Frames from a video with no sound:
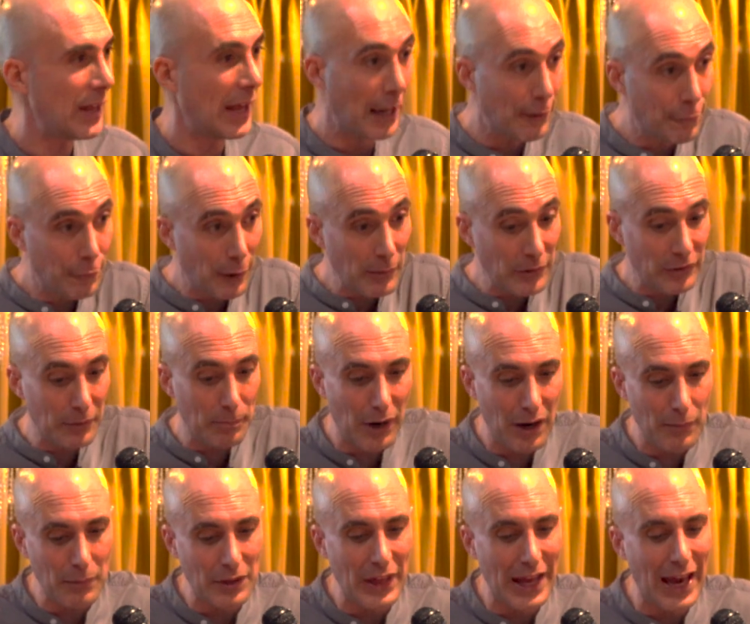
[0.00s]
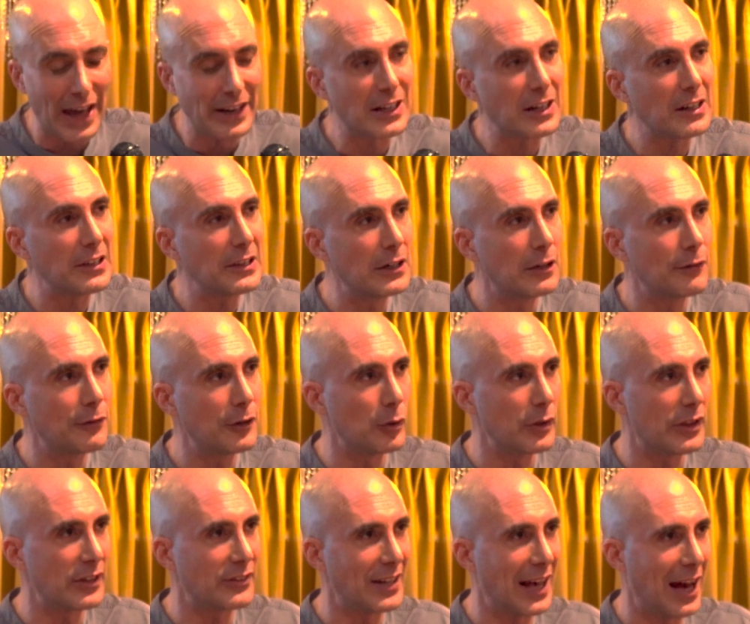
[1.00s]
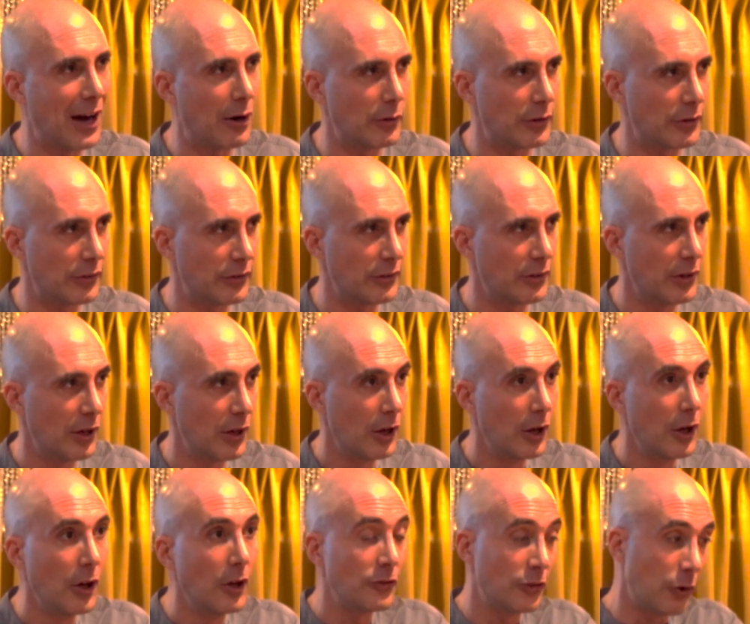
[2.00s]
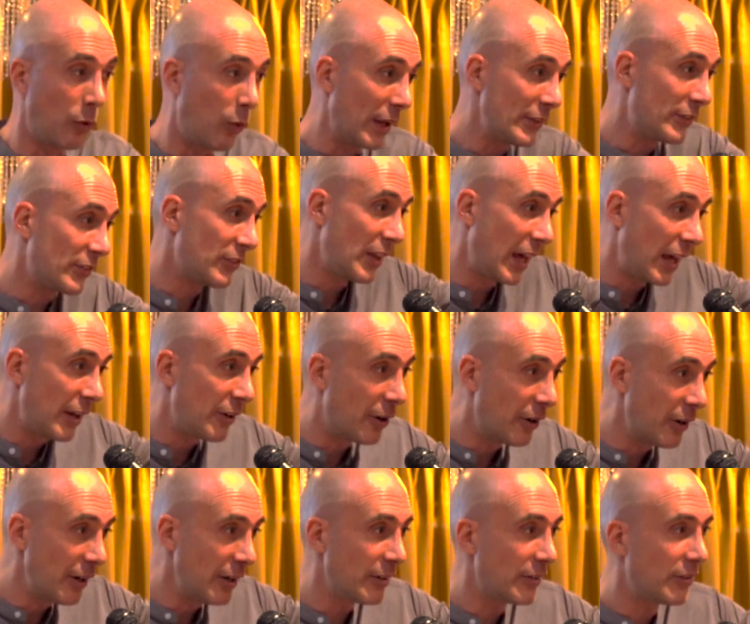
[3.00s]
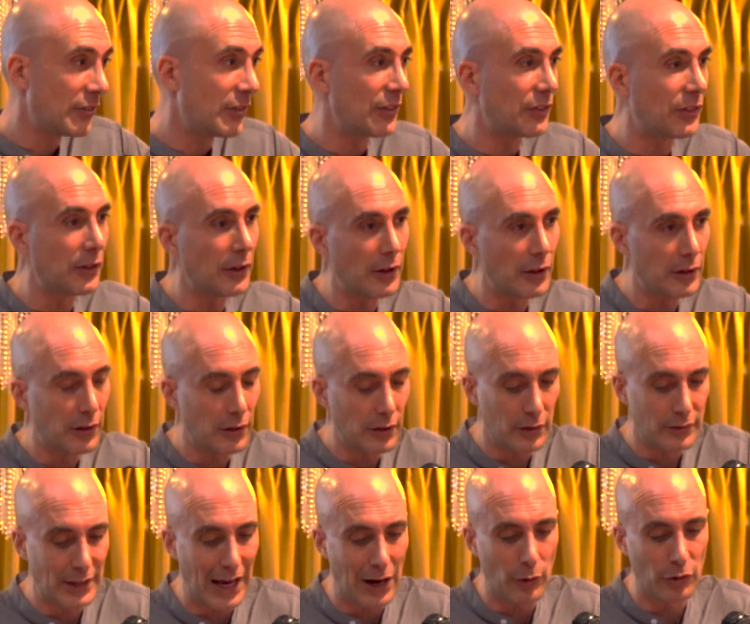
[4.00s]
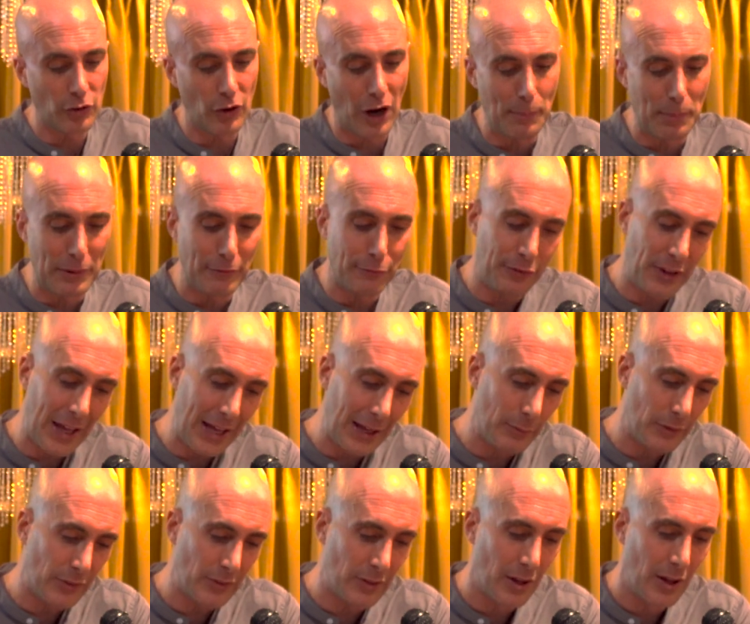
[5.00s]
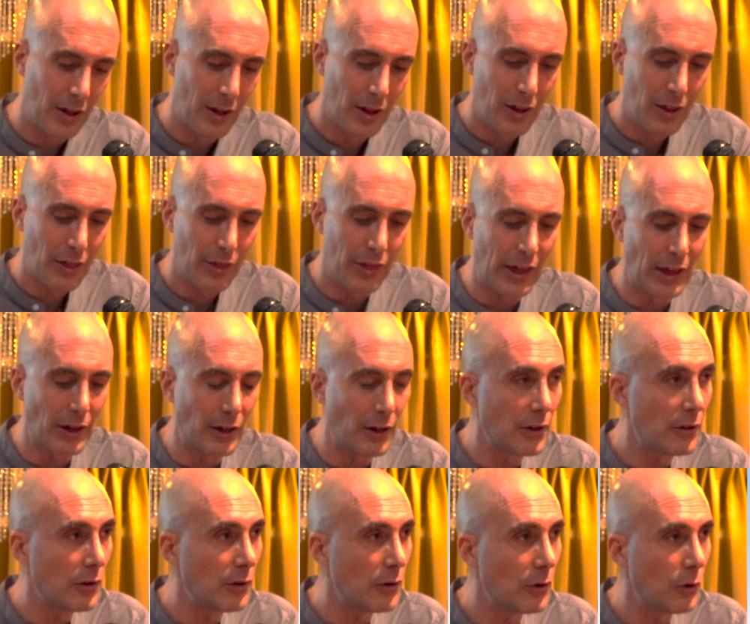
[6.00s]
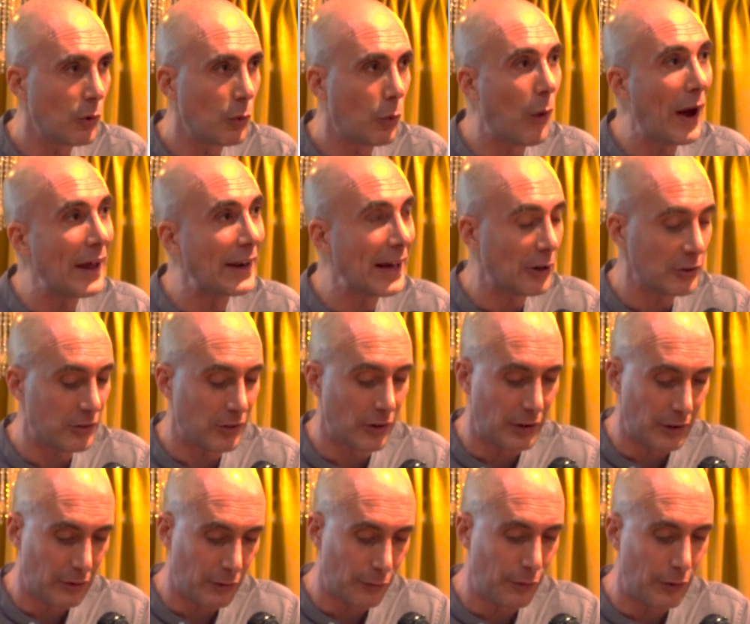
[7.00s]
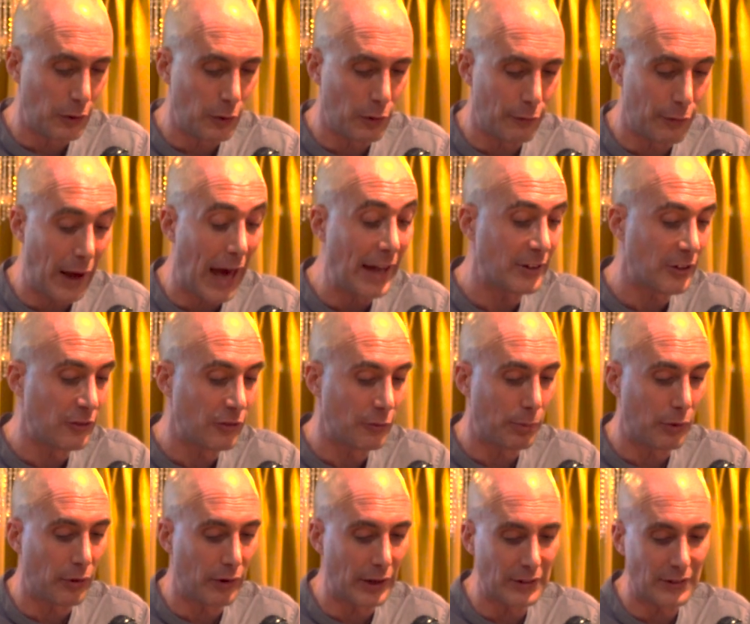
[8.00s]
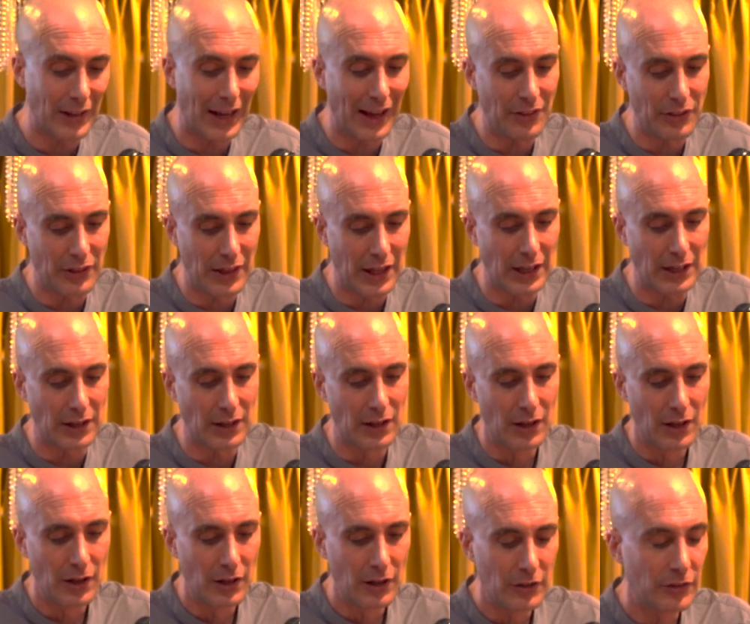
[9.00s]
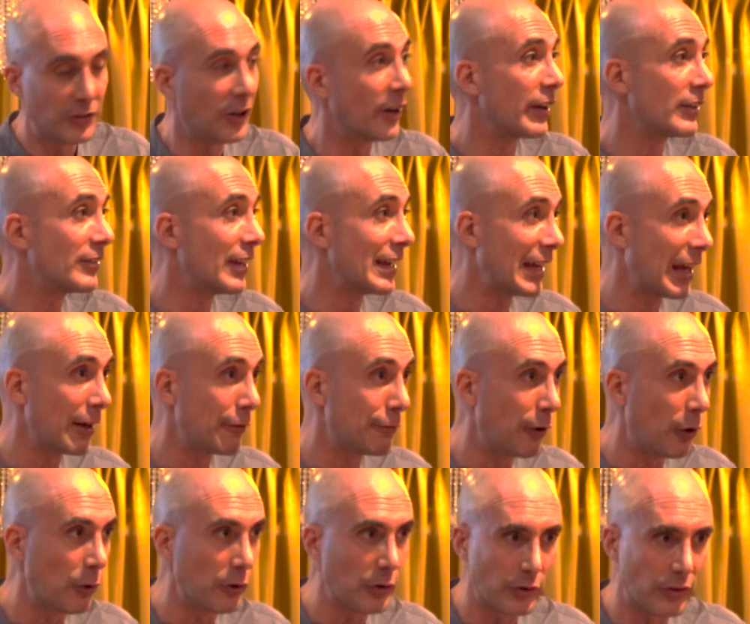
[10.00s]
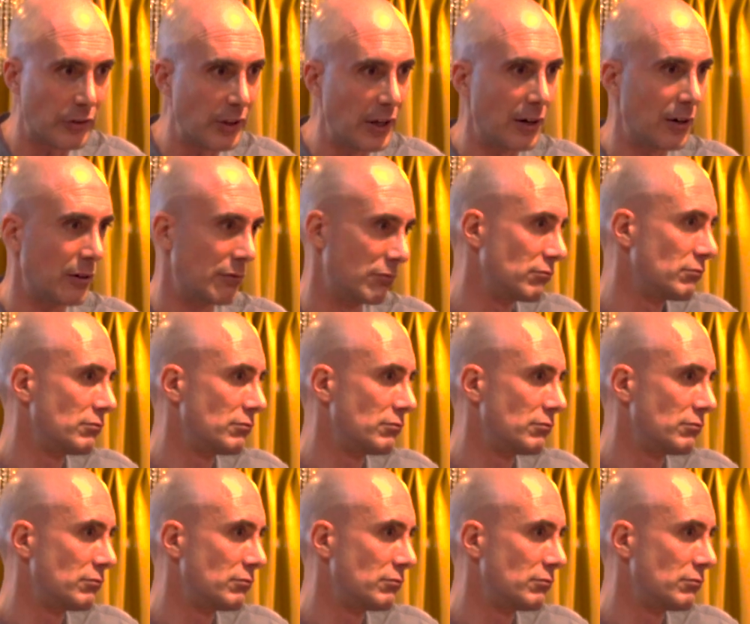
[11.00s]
And from this apartment, they had a clear view of the towers. So once they'd heard that the towers are up in flames, they went out to this vantage point and they started taking photos there.